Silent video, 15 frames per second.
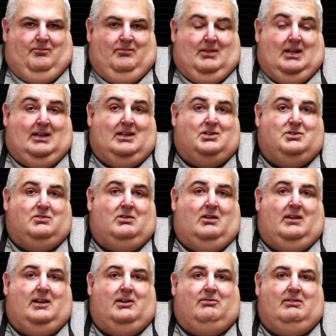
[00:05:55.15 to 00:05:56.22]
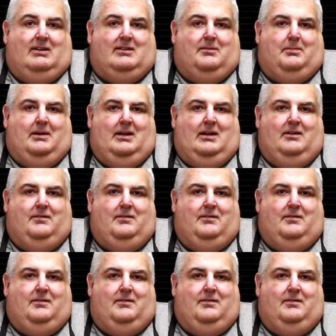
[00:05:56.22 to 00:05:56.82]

unless you call it a recipe